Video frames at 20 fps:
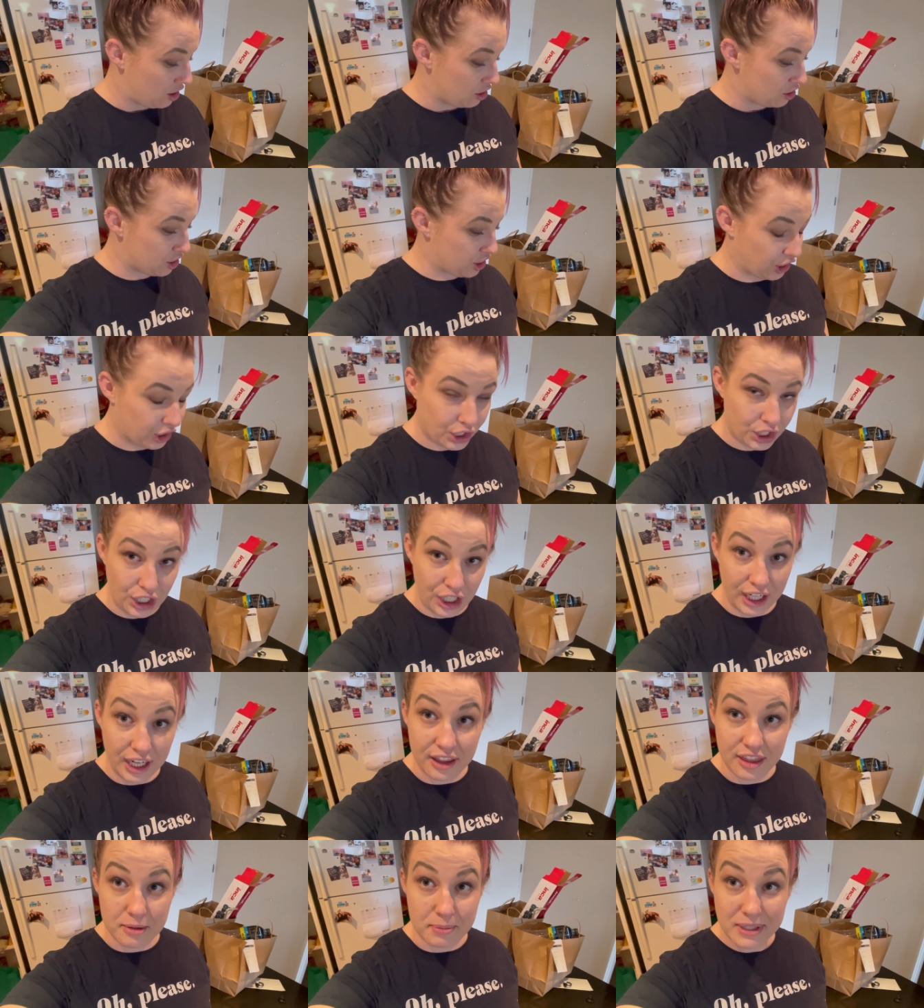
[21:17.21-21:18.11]

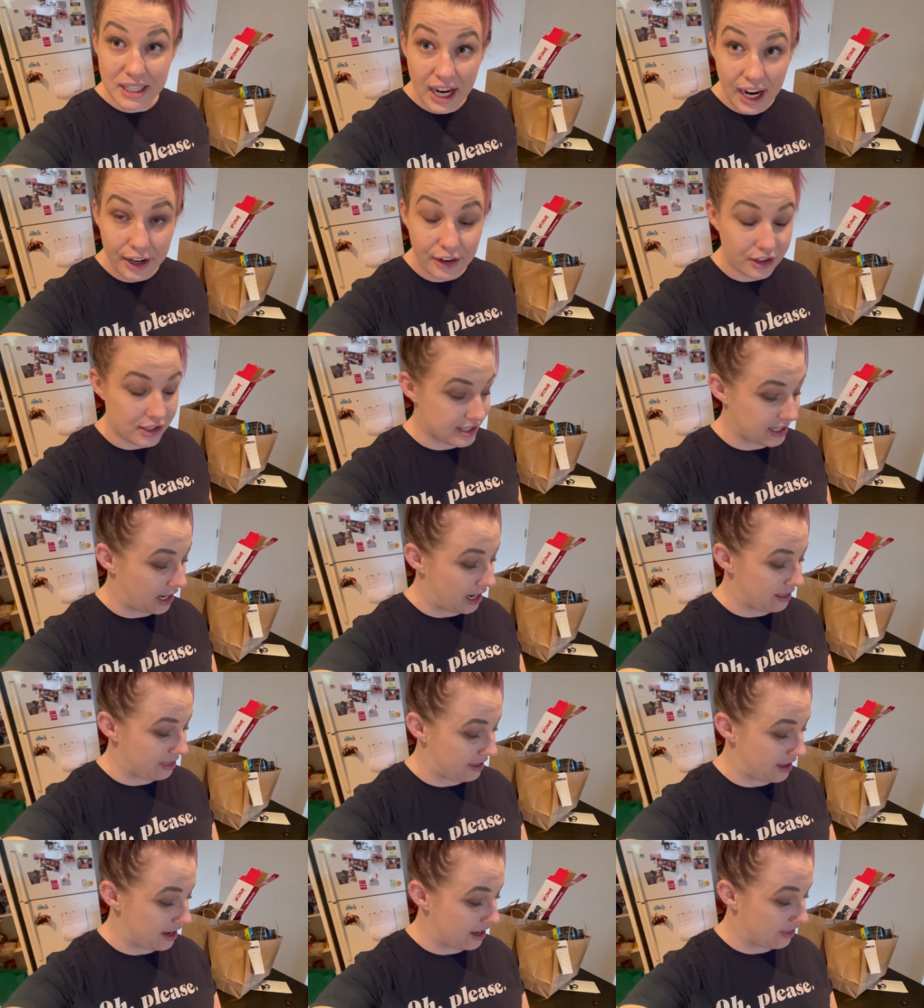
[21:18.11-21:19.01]
to the potatoes that I
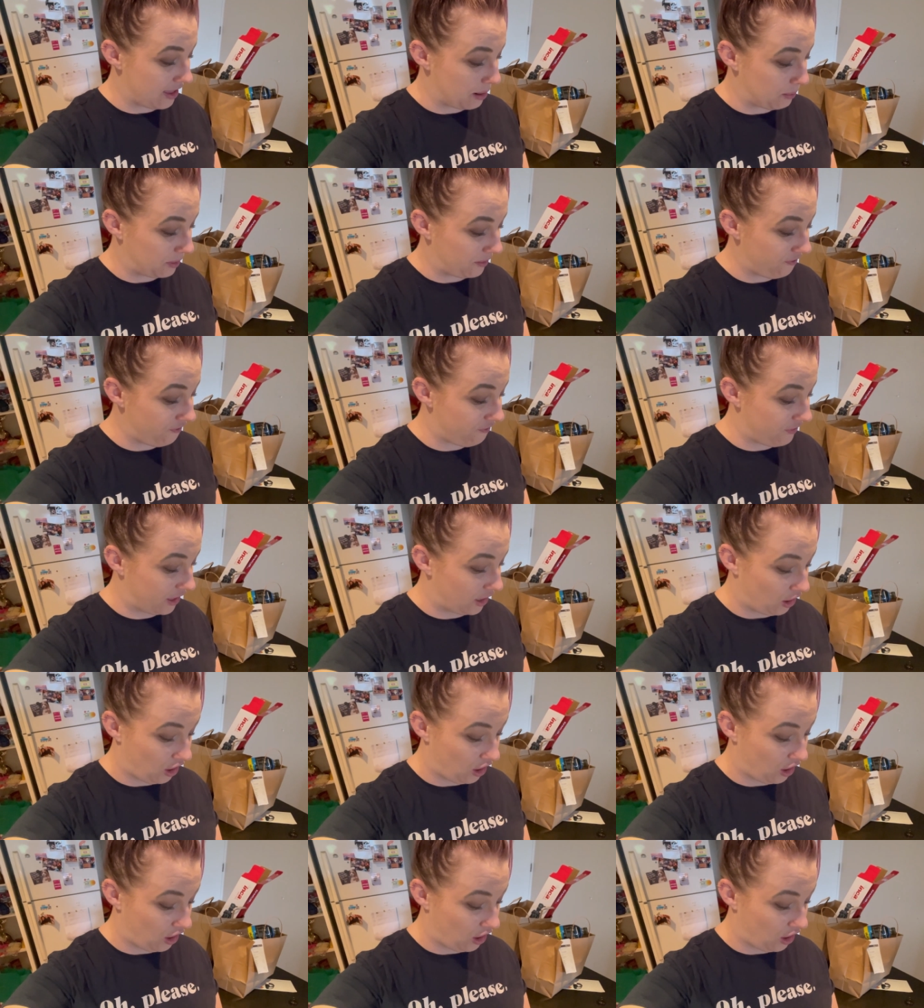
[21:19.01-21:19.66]
think they would fit